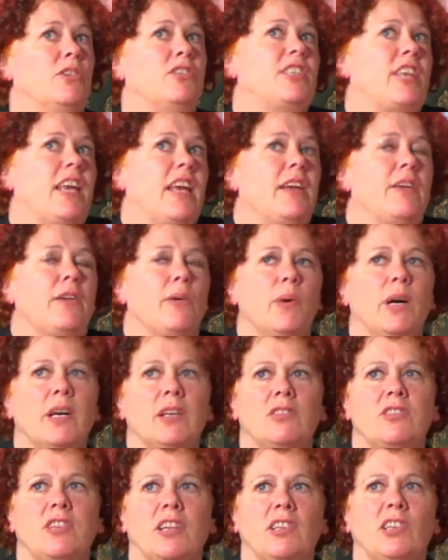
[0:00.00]
say, well,
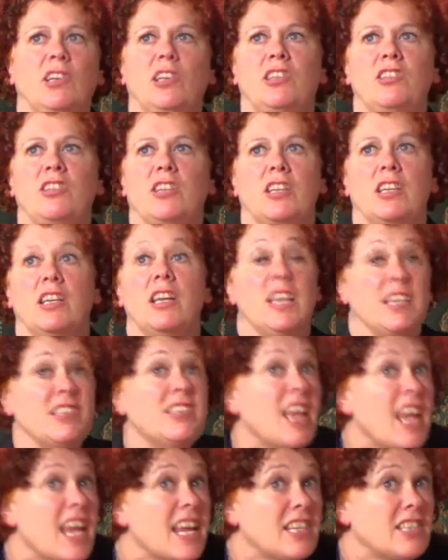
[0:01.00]
technology is
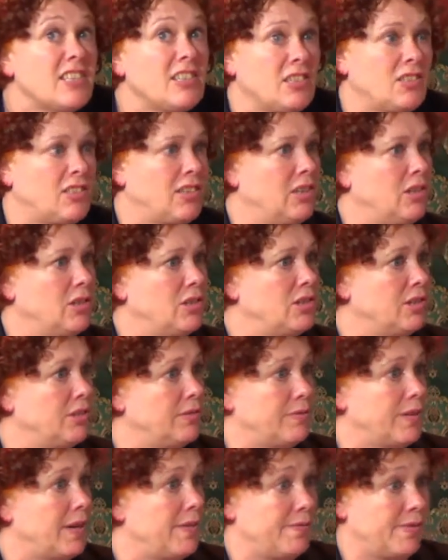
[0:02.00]
the solution
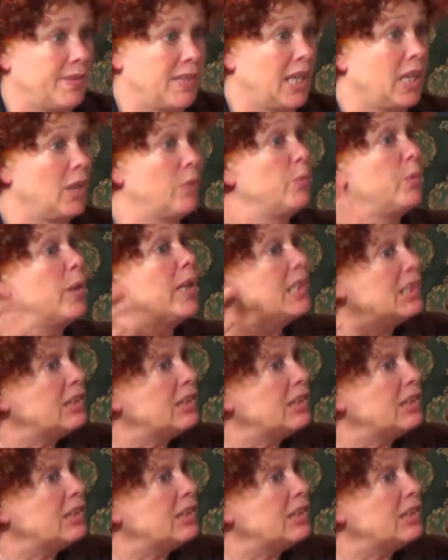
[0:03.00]
for everything. It will